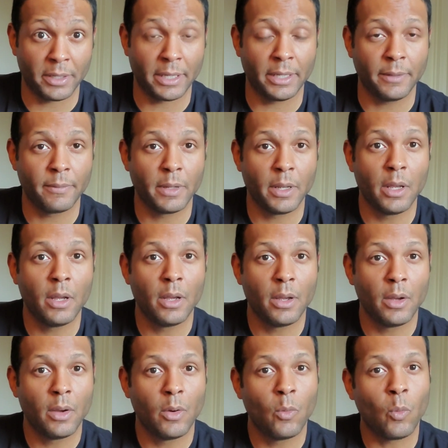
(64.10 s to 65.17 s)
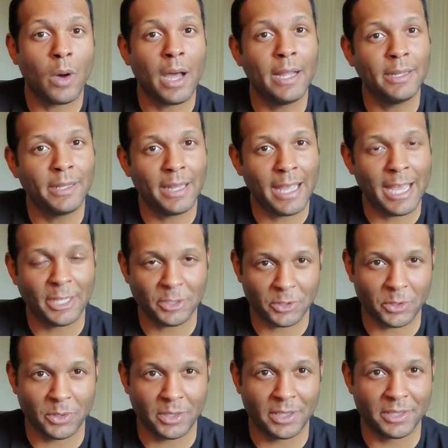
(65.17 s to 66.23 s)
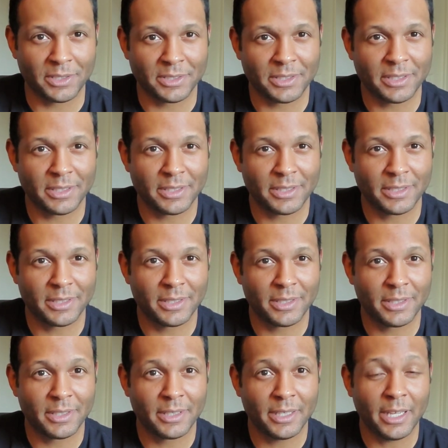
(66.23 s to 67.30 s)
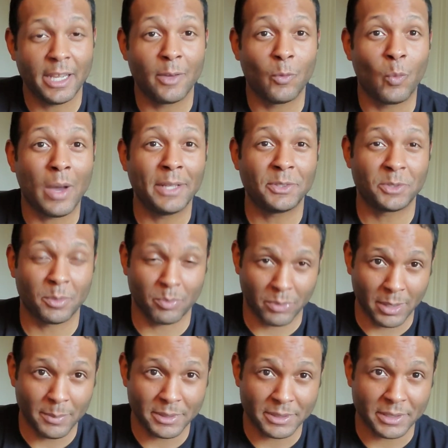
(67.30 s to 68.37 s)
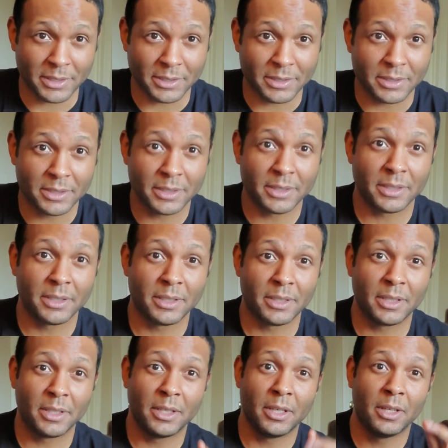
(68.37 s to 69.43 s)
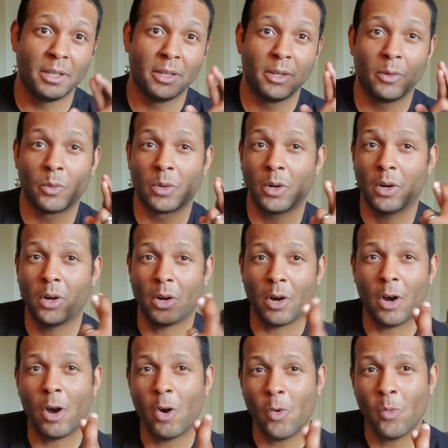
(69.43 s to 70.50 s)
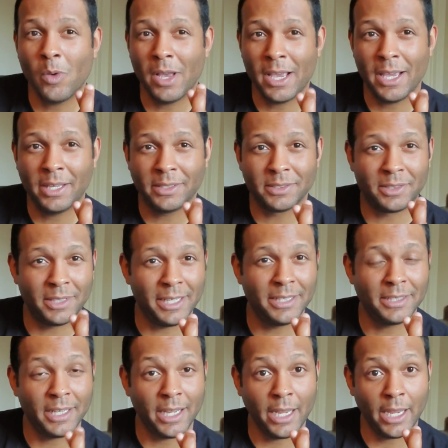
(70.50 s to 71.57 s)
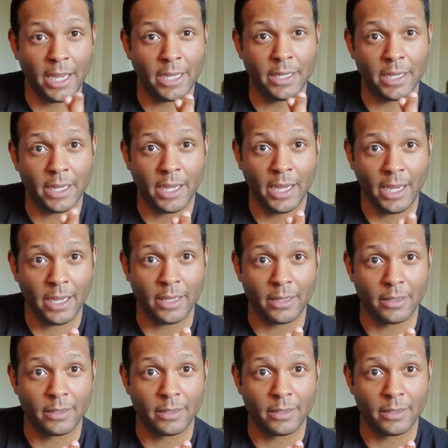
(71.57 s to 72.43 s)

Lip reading: it, white nationalists and white supremacists were always linked hand in hand.